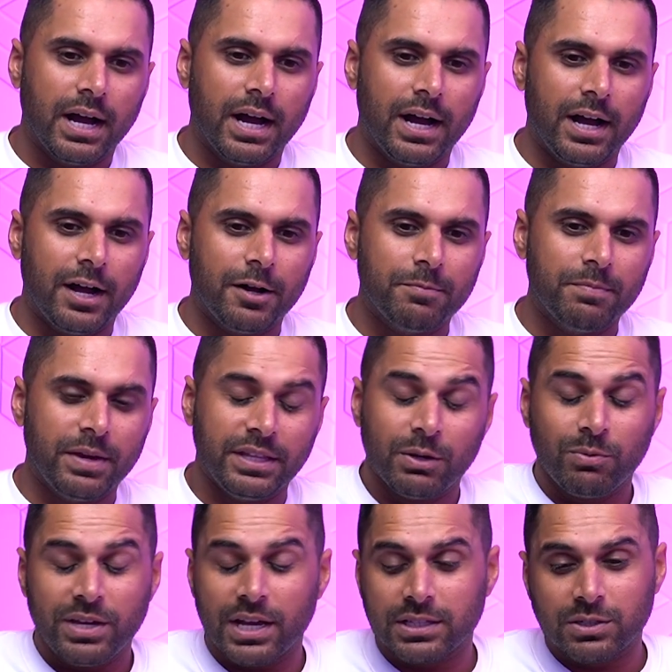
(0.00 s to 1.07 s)
And
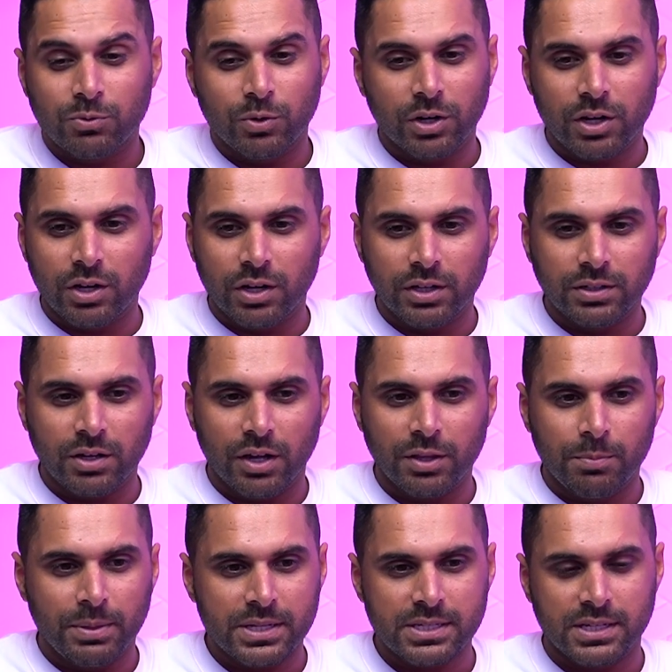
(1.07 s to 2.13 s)
then we got to work on
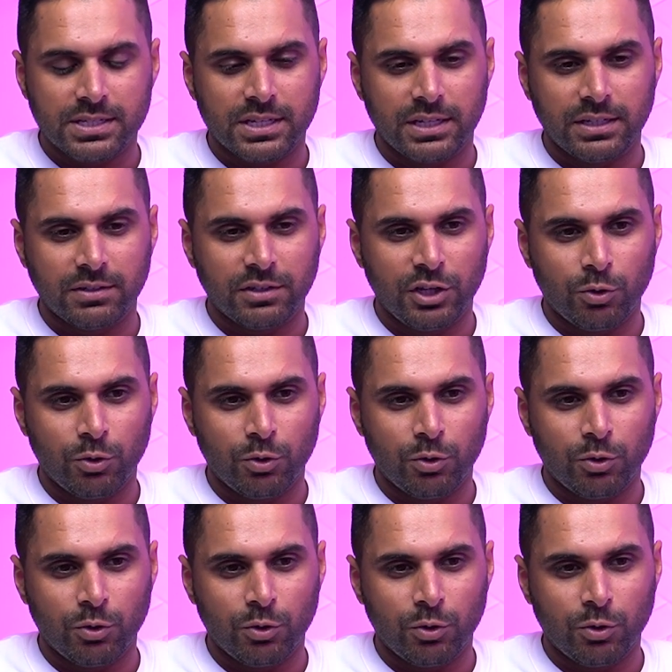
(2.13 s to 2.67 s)
the business and,